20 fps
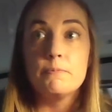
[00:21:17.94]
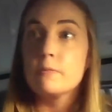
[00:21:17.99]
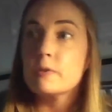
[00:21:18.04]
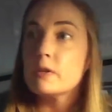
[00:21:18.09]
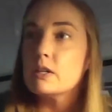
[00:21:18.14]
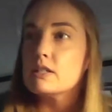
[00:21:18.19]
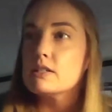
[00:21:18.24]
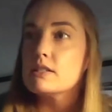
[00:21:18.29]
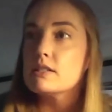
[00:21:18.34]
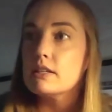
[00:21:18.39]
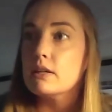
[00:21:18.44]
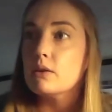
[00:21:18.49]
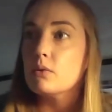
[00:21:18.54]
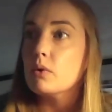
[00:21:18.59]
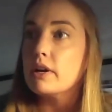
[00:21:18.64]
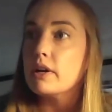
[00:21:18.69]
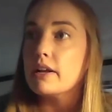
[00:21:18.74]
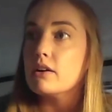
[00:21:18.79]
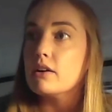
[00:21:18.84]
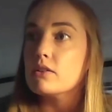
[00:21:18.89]
Let's see,
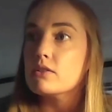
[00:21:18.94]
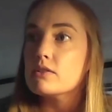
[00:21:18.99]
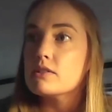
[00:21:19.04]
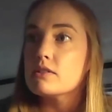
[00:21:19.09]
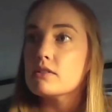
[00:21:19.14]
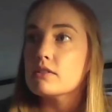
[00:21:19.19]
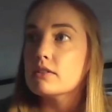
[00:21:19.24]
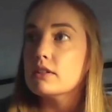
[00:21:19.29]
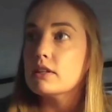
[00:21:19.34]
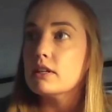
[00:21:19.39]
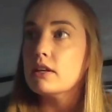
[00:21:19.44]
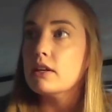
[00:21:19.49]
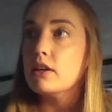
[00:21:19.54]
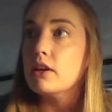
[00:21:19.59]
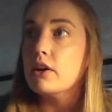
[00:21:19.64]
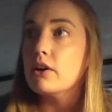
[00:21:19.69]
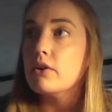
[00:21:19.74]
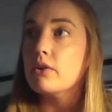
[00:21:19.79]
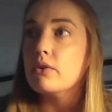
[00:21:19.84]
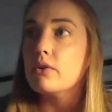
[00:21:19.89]
what else? You
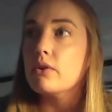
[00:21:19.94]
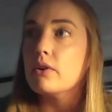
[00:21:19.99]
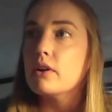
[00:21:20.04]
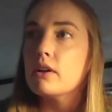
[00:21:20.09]
know,